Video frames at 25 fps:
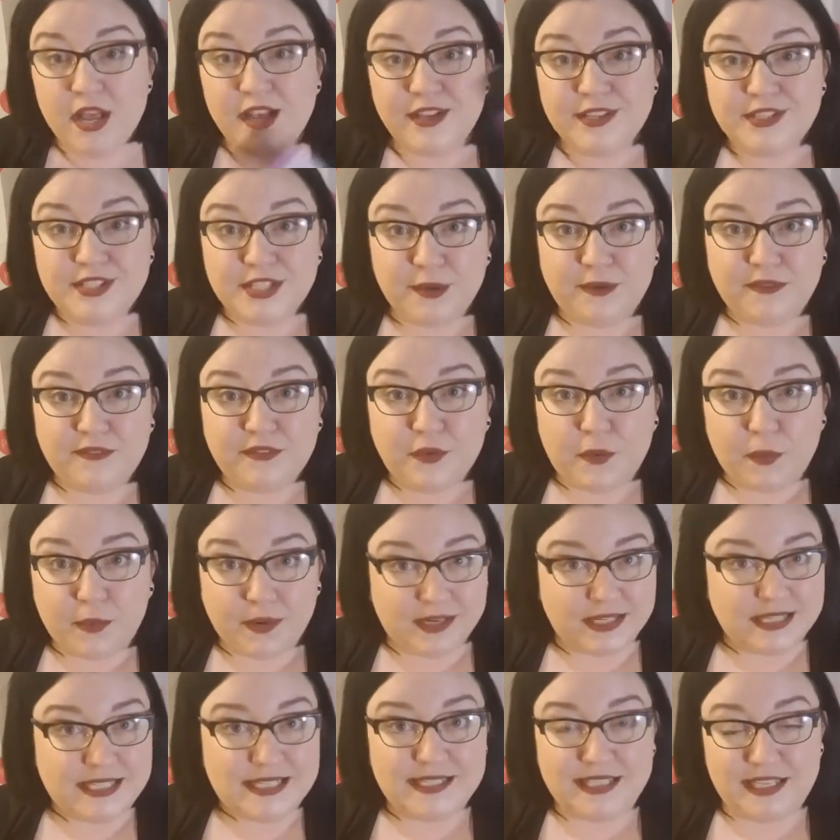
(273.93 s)
So of
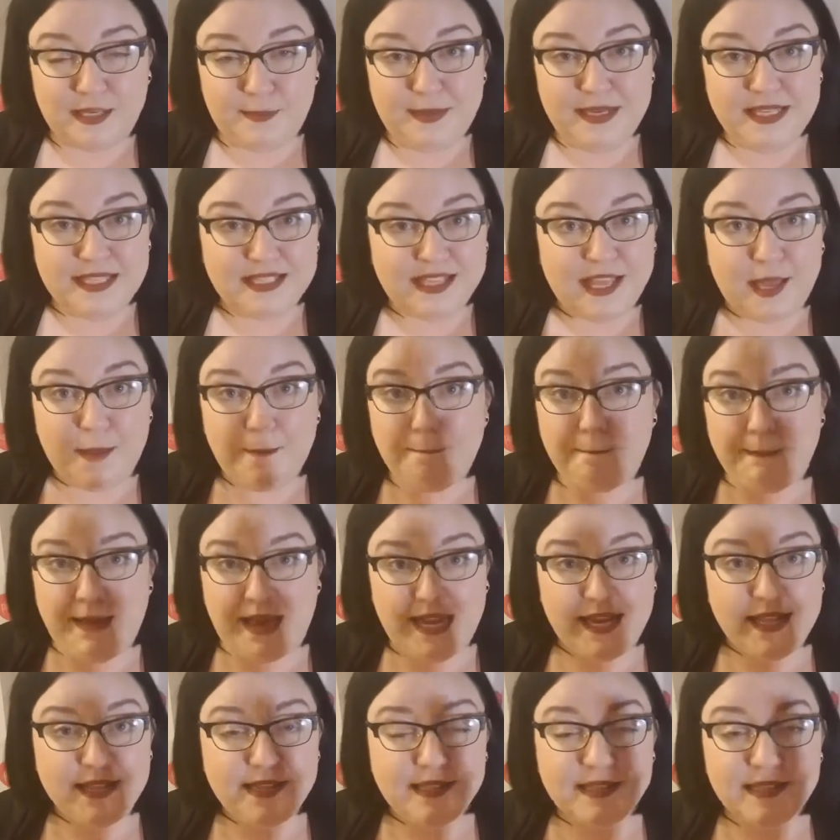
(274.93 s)
course, Sleepy Sleep
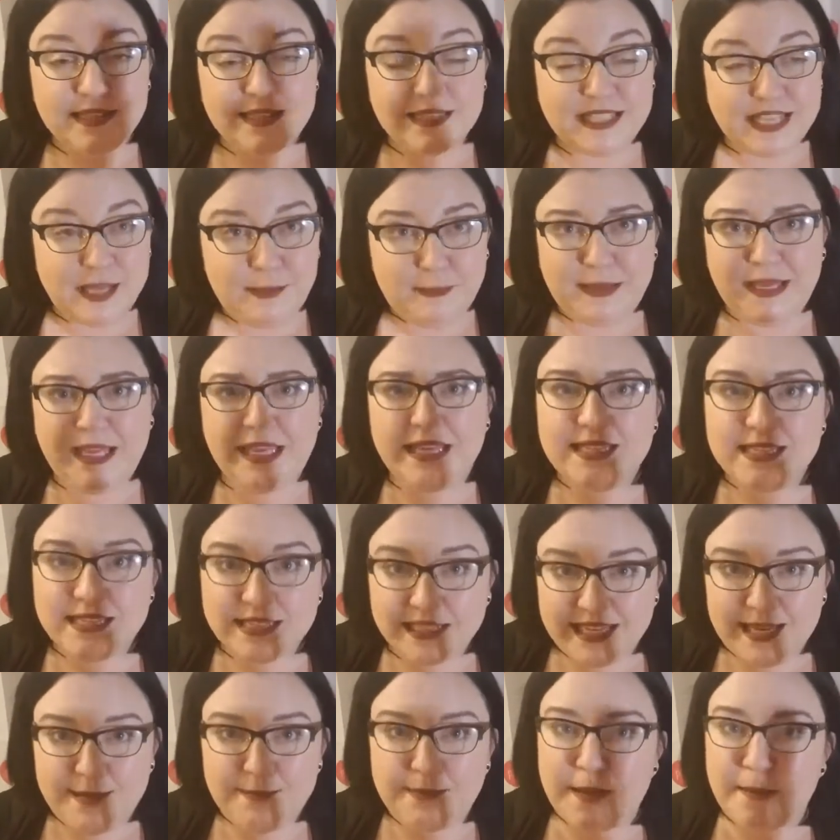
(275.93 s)
made
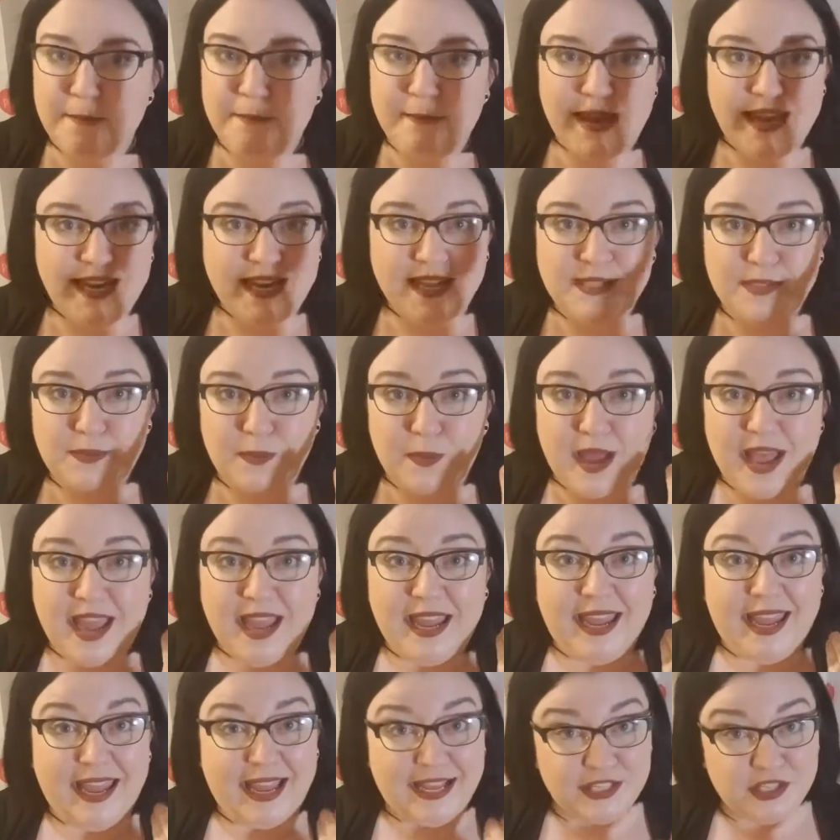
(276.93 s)
its
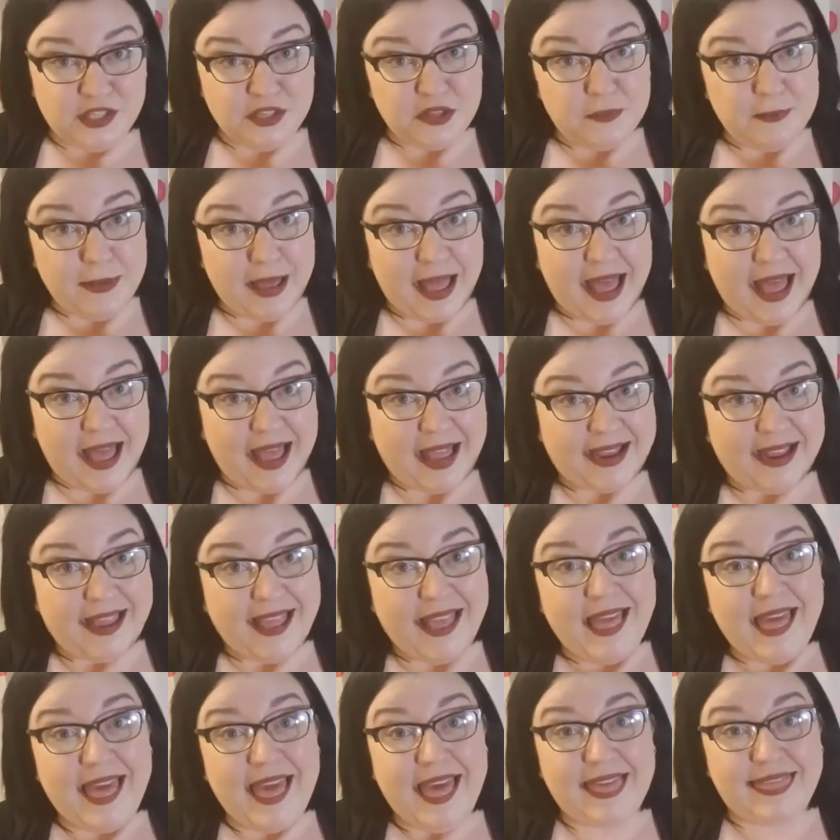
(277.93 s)
way into the bag.
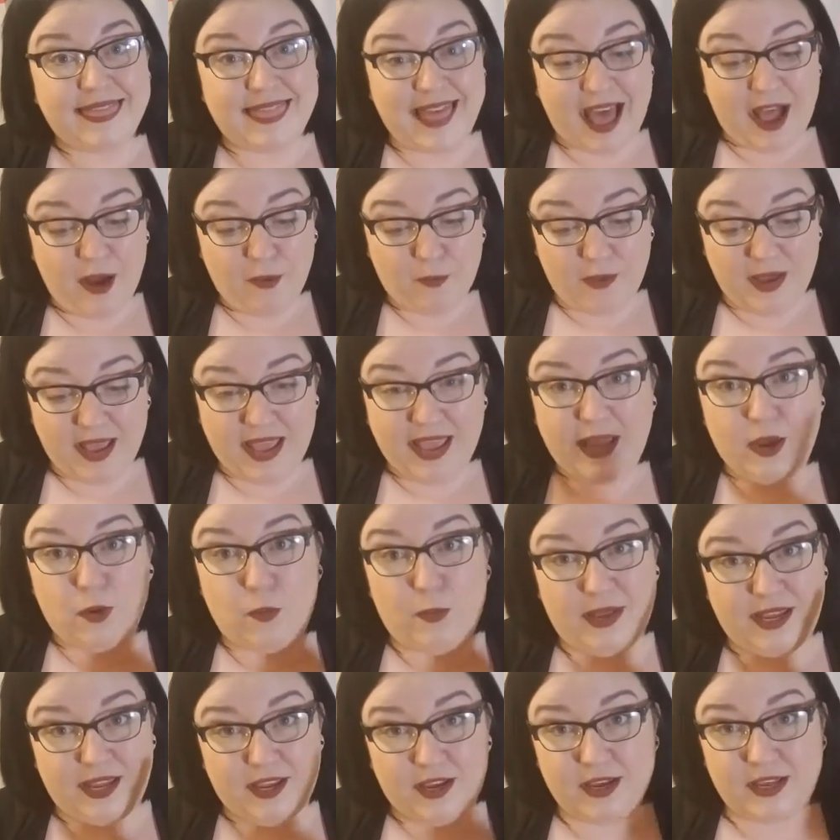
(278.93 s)
That way
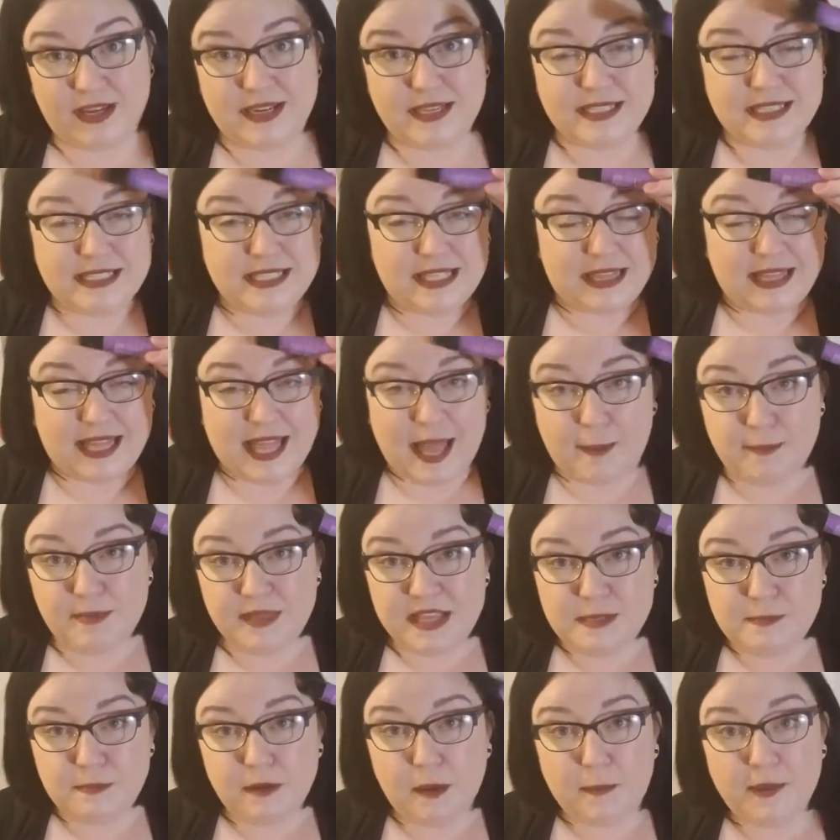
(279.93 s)
we could slap
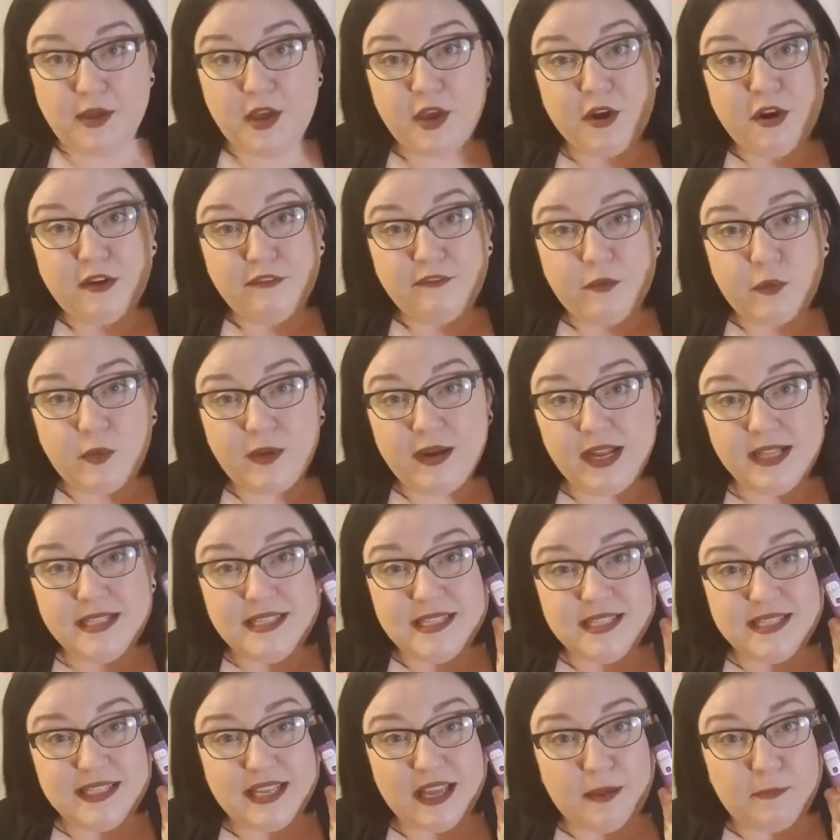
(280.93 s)
this puppy on our
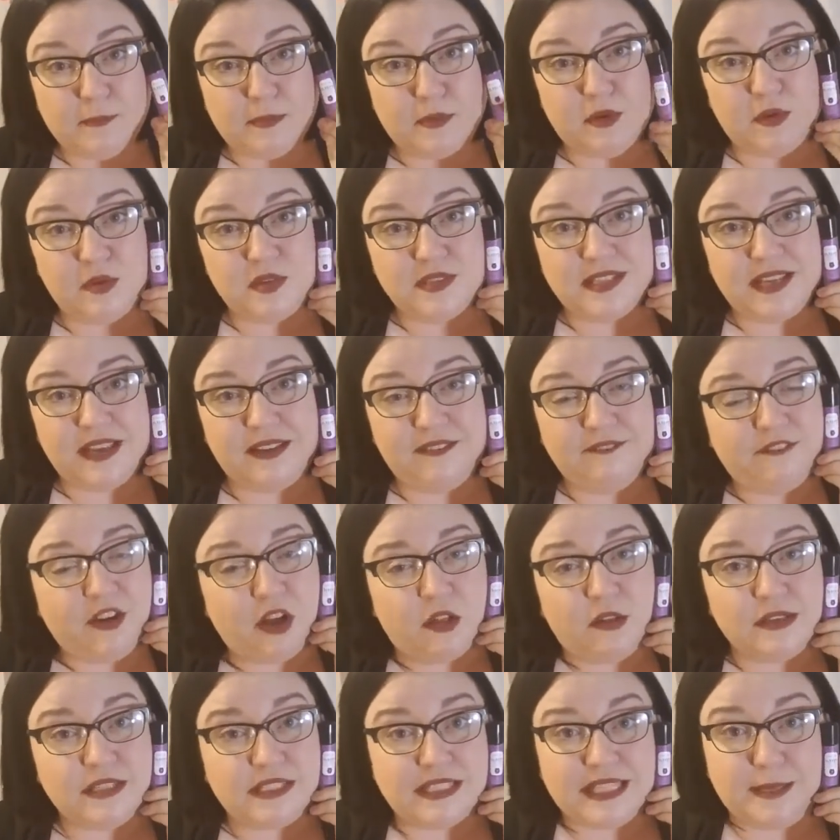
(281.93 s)
foreheads and temples and
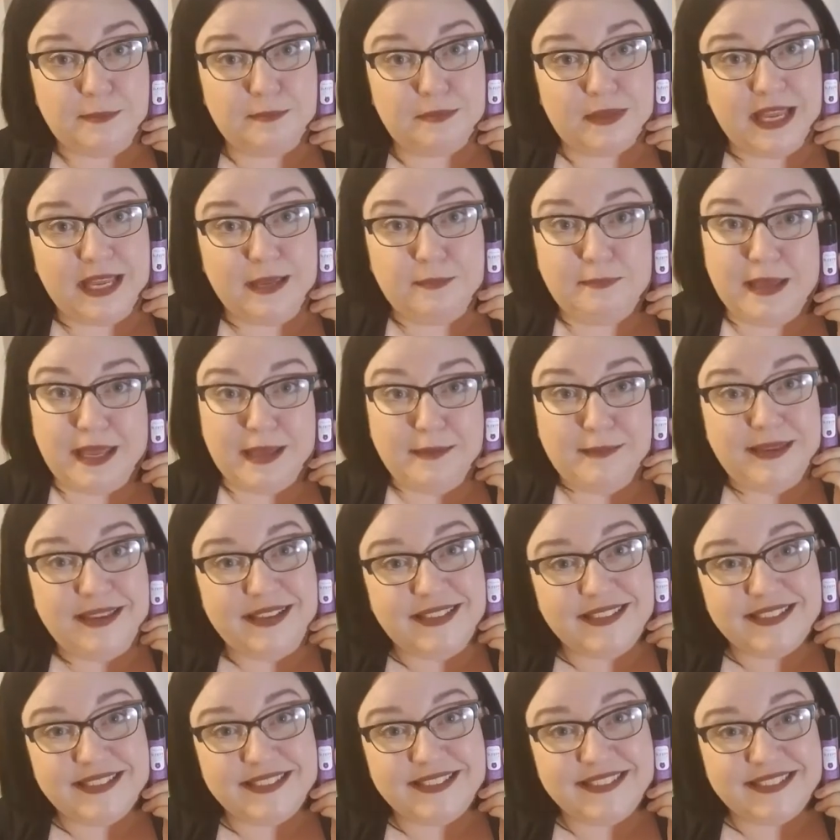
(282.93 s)
fall asleep like
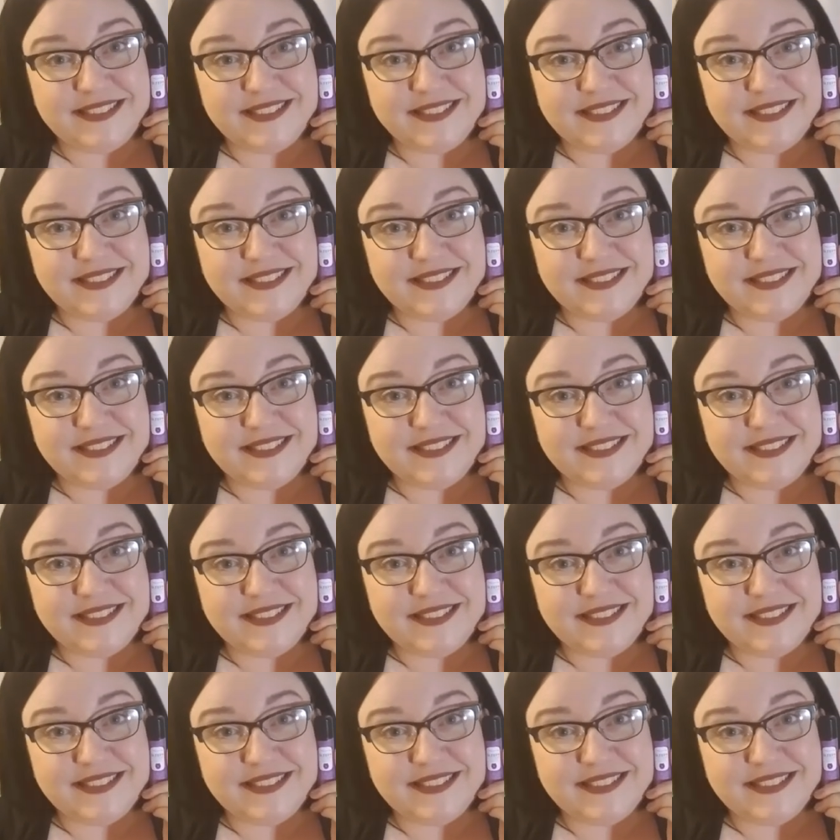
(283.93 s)
babies.